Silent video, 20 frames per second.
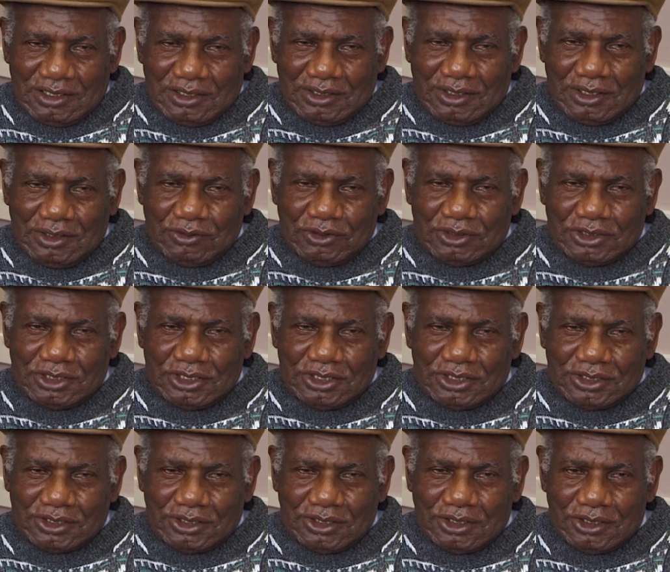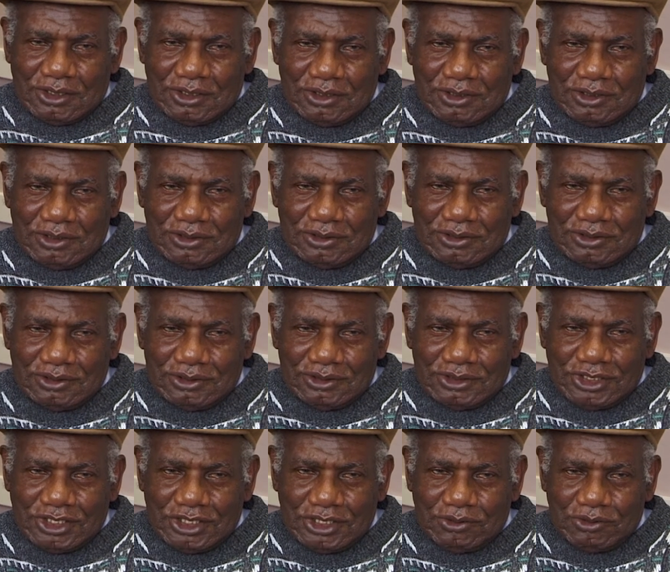There was this girl,
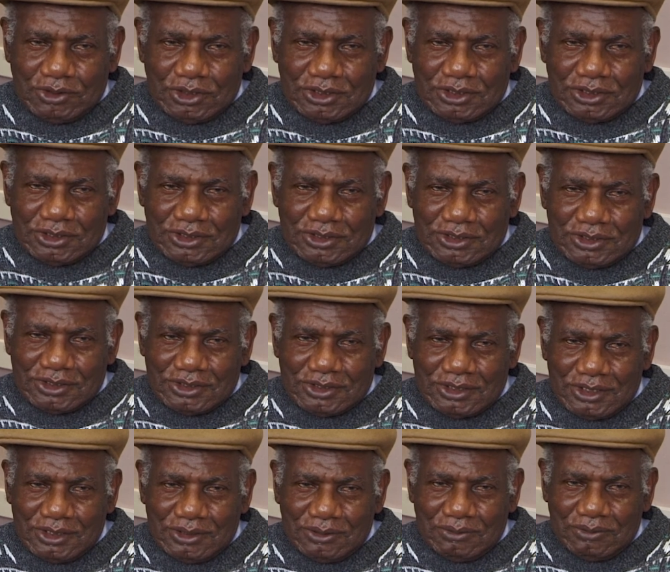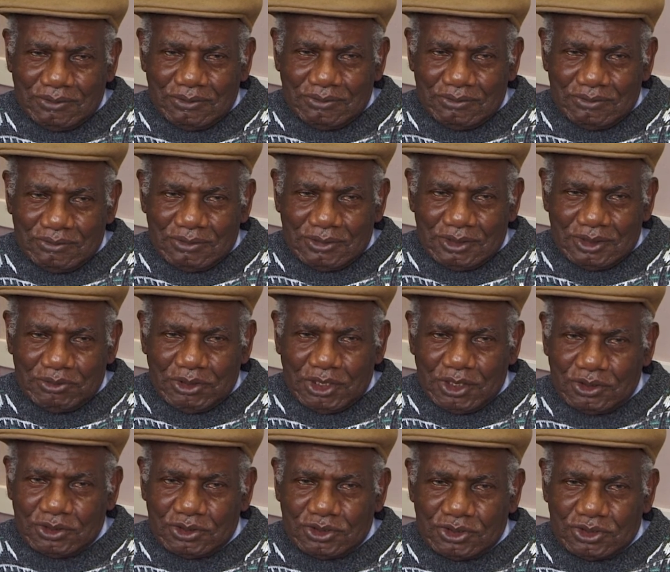she was
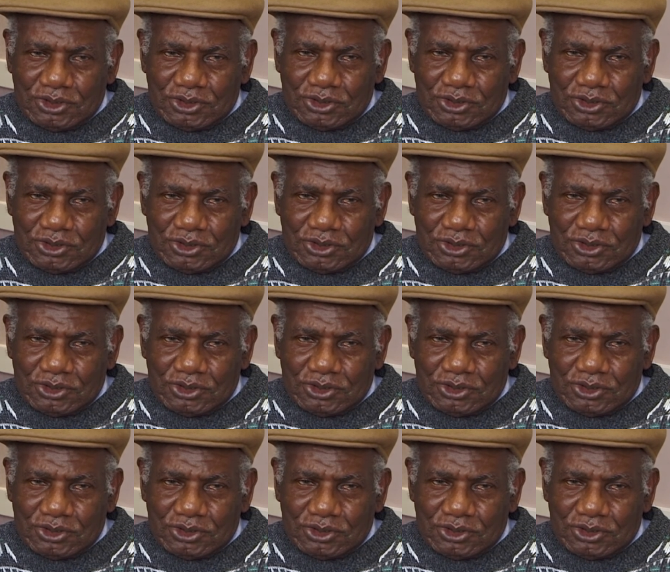about